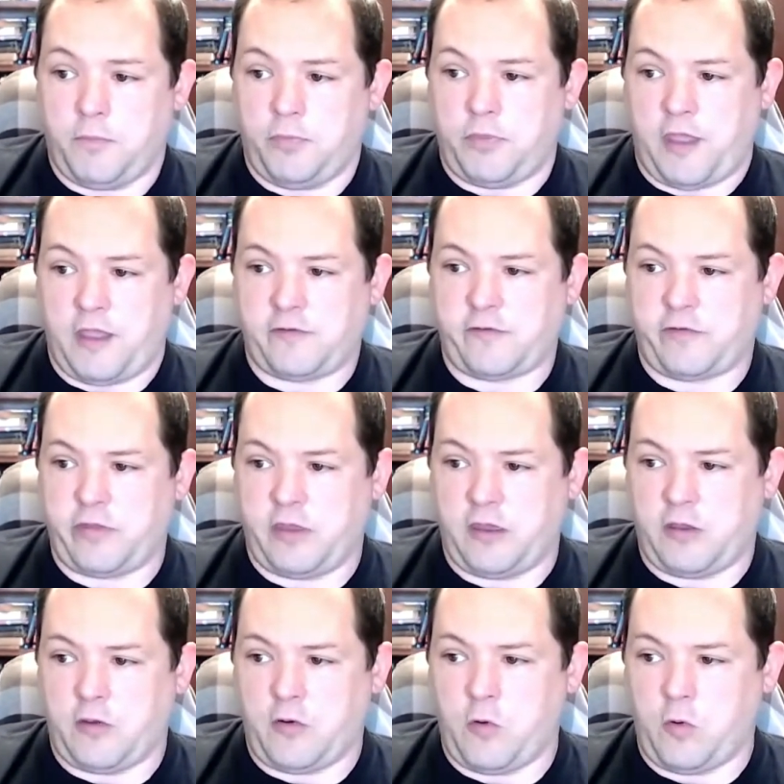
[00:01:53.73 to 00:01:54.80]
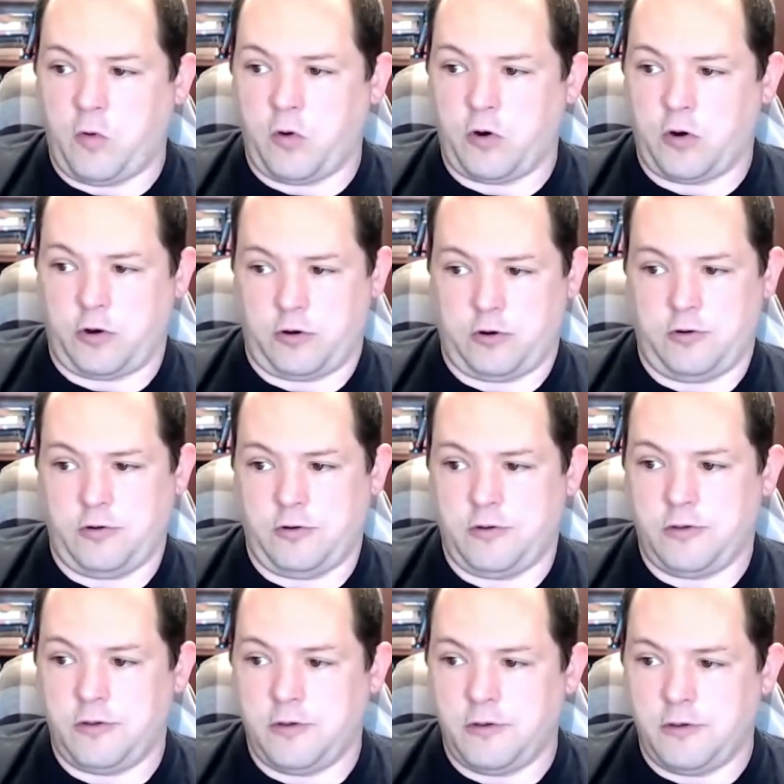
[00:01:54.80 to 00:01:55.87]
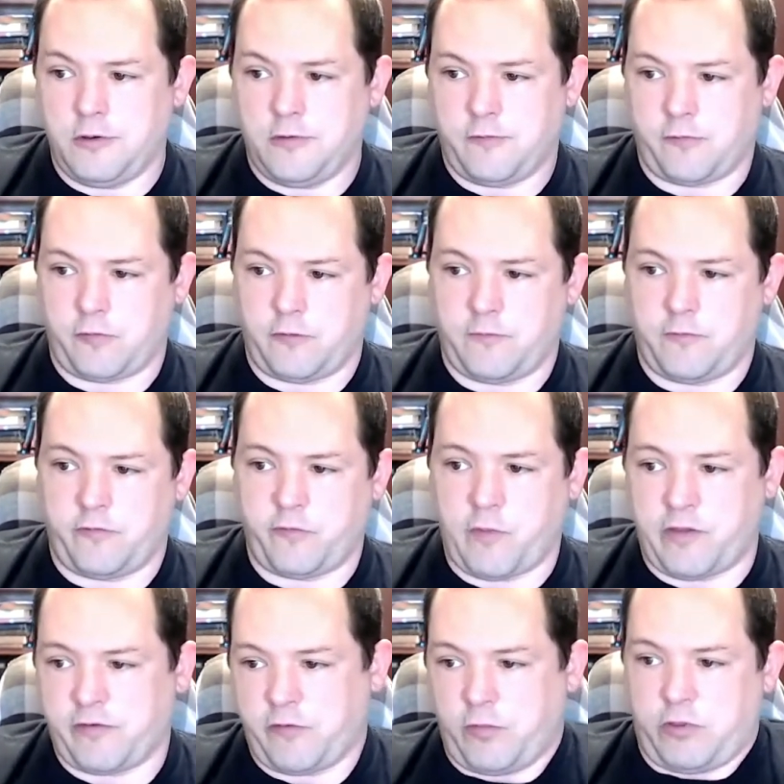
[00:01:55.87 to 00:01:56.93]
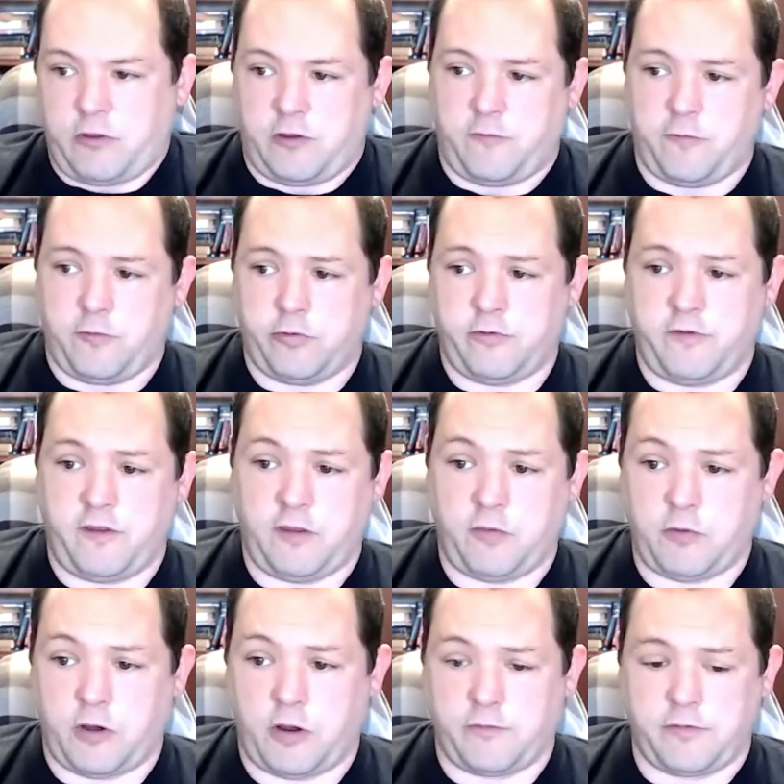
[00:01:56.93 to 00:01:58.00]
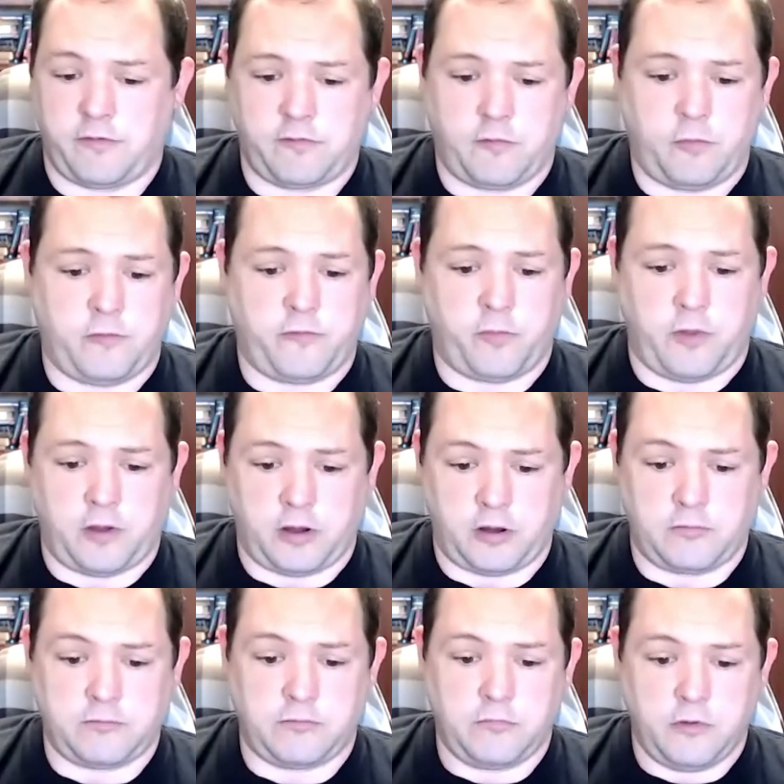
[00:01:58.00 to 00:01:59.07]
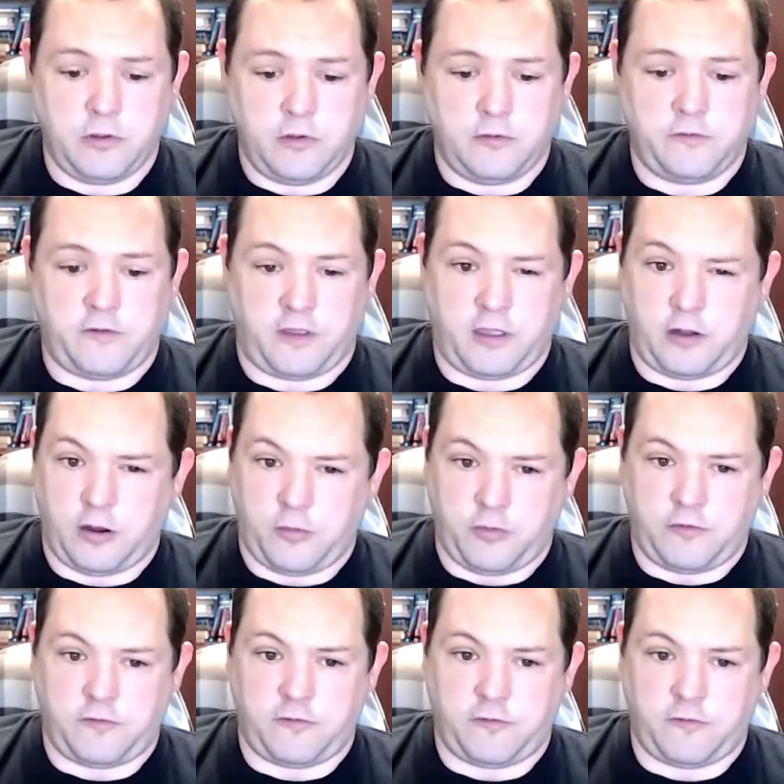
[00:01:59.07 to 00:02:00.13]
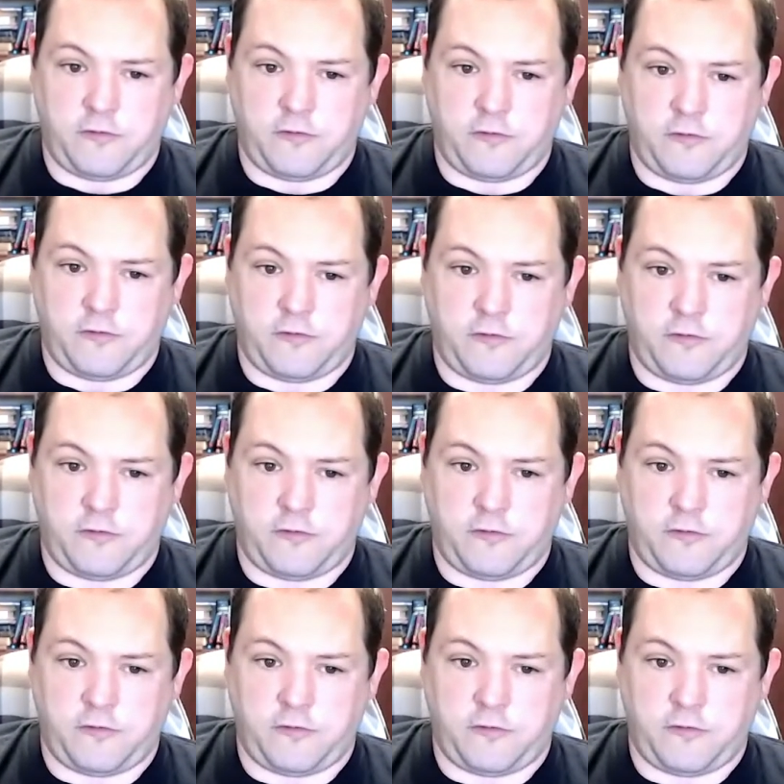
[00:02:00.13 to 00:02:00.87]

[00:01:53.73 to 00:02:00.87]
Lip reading: That's the core sort of responsibility for the team, and obviously responding to GitHub issues is probably the